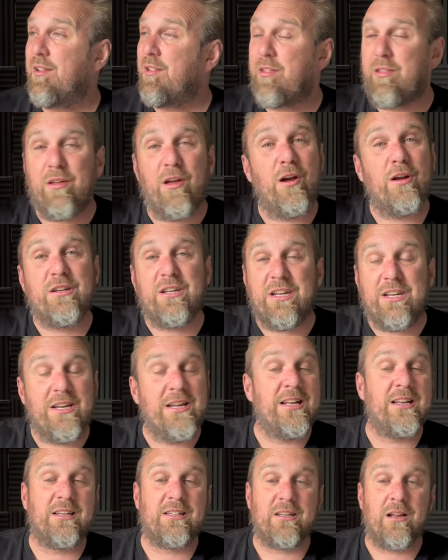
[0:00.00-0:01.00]
30
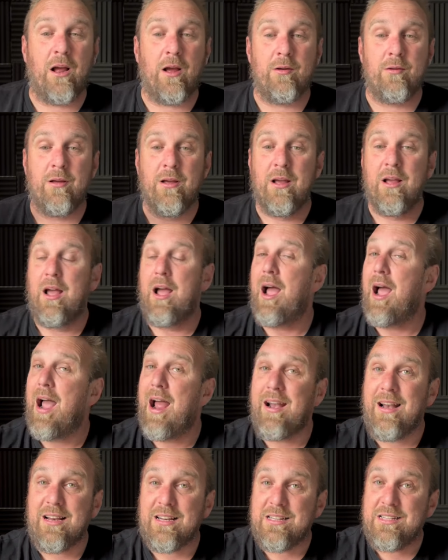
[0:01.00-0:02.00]
years ago
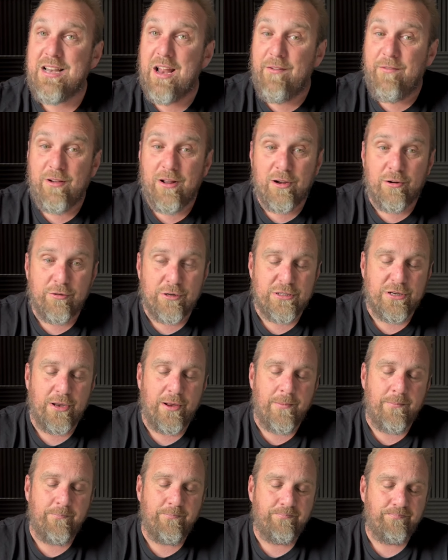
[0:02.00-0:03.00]
and it's never going to
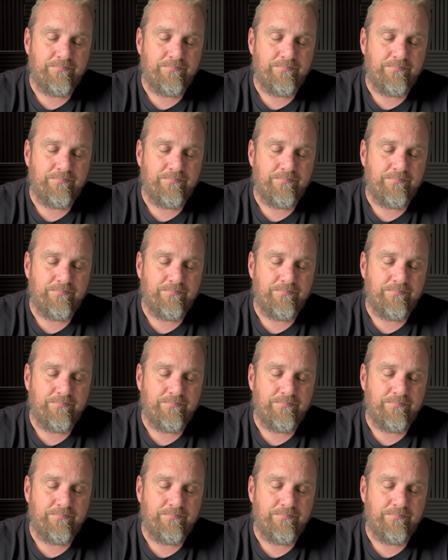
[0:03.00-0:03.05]
return.